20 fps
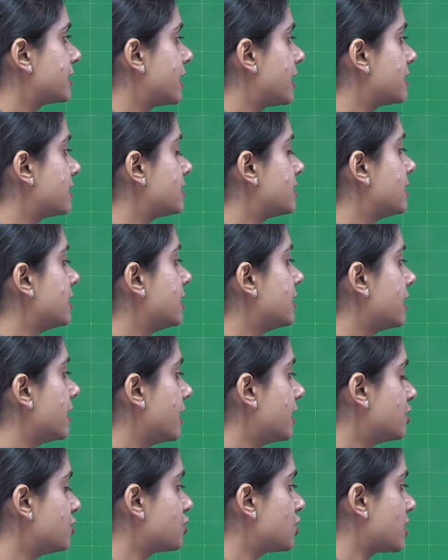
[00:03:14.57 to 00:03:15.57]
against the
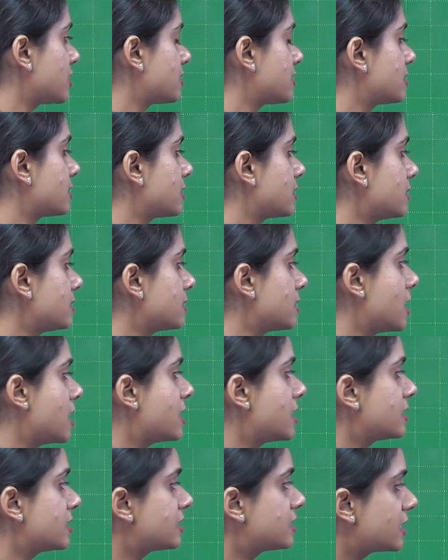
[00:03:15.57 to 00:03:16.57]
injustices.
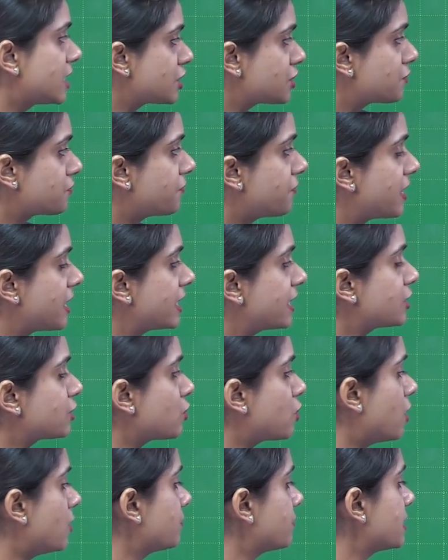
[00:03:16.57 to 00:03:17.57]
Such a fight
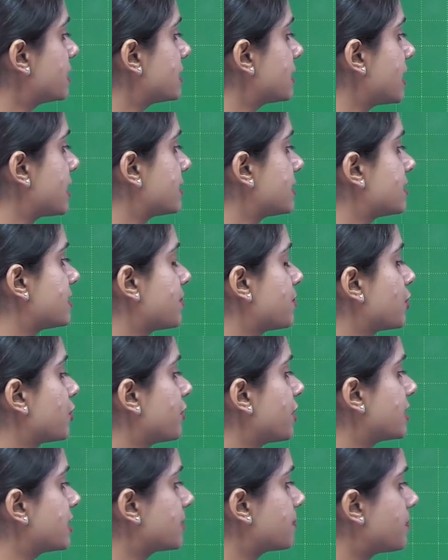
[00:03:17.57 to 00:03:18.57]
often takes a
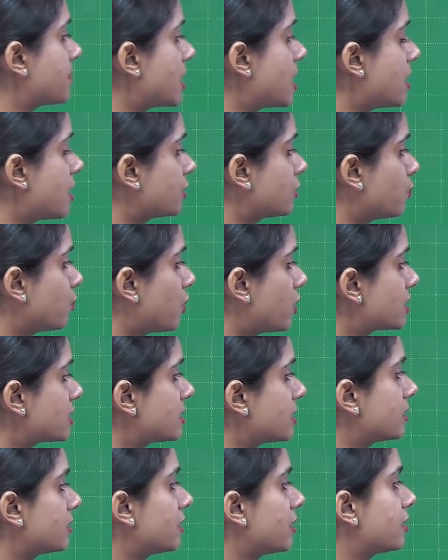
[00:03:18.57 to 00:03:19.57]
democratic path,
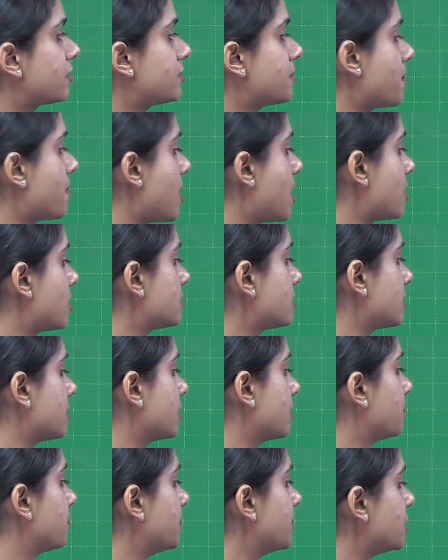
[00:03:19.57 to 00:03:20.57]
voicing their demands
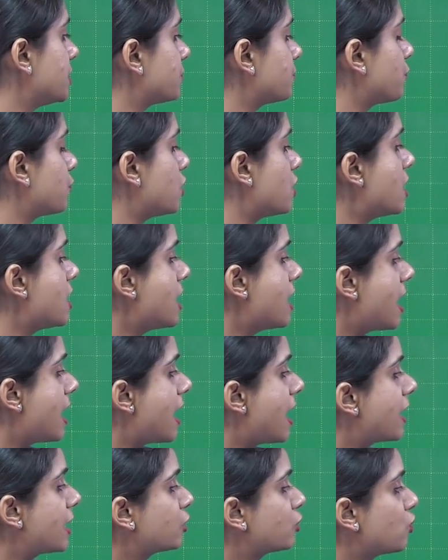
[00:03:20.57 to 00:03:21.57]
in a peaceful
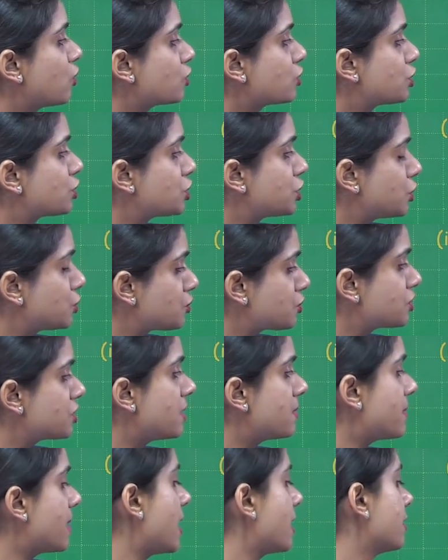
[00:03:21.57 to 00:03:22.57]
and
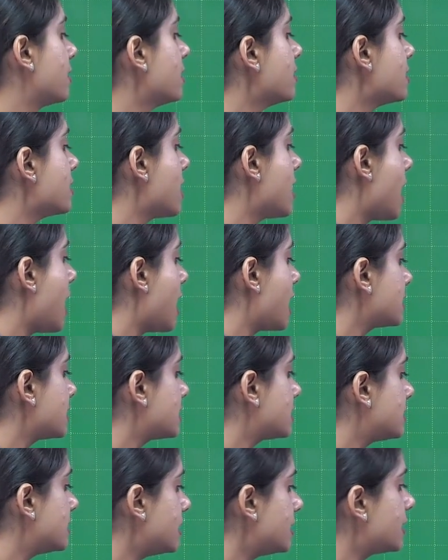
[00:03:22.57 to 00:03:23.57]
constitutional manner and
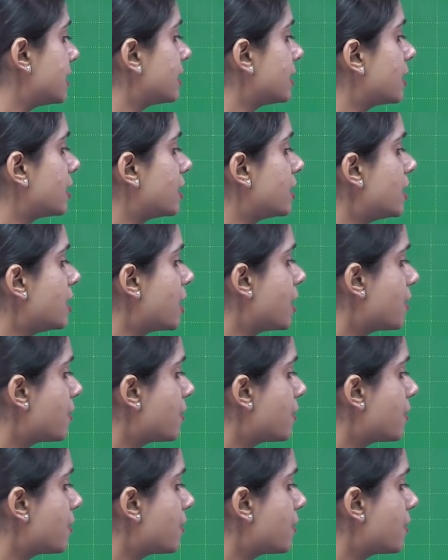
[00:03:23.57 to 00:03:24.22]
seeking a